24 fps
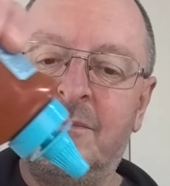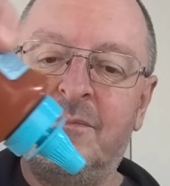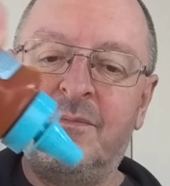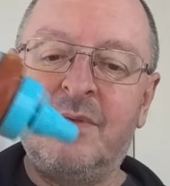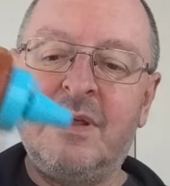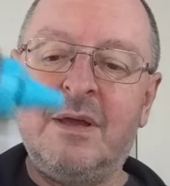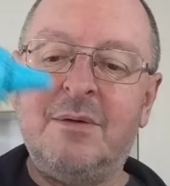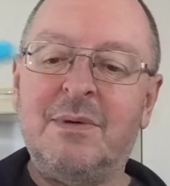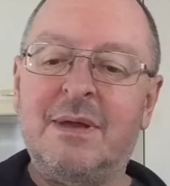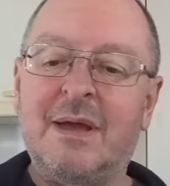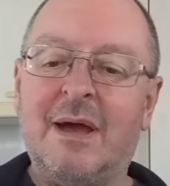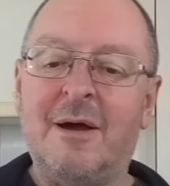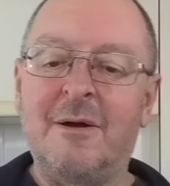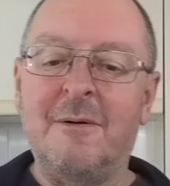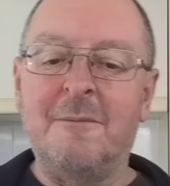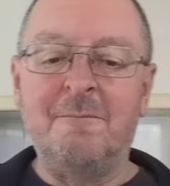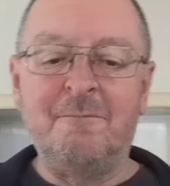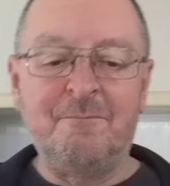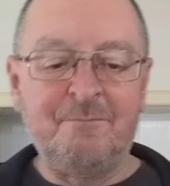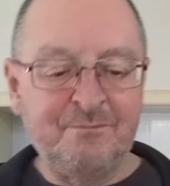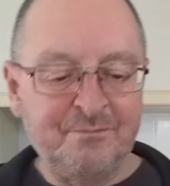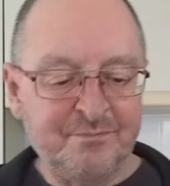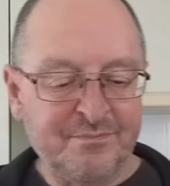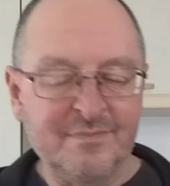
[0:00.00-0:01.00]
There we go.
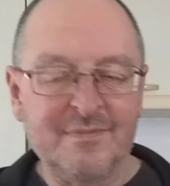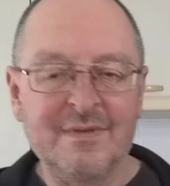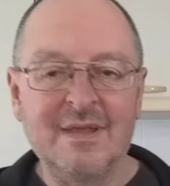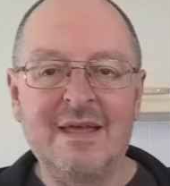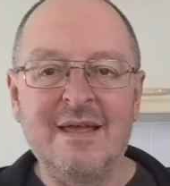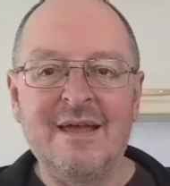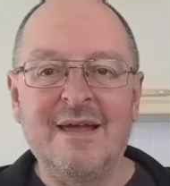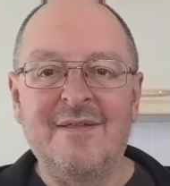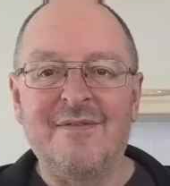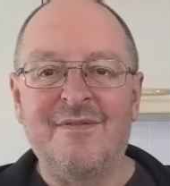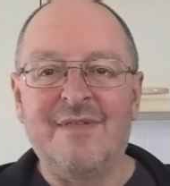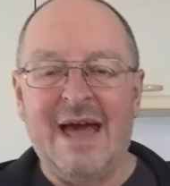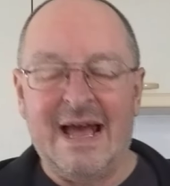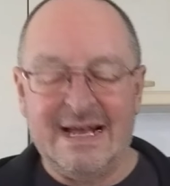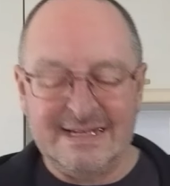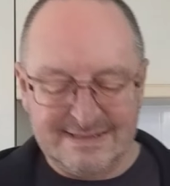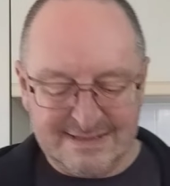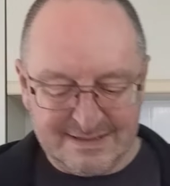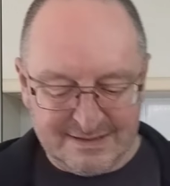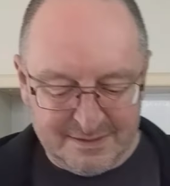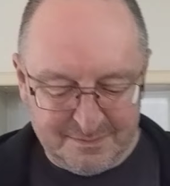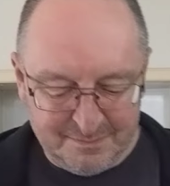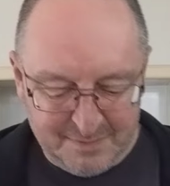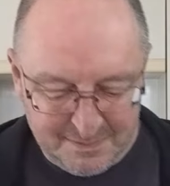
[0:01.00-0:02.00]
That's
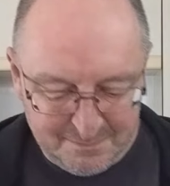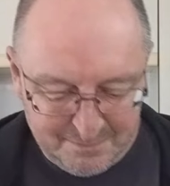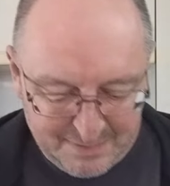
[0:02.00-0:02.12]
going to be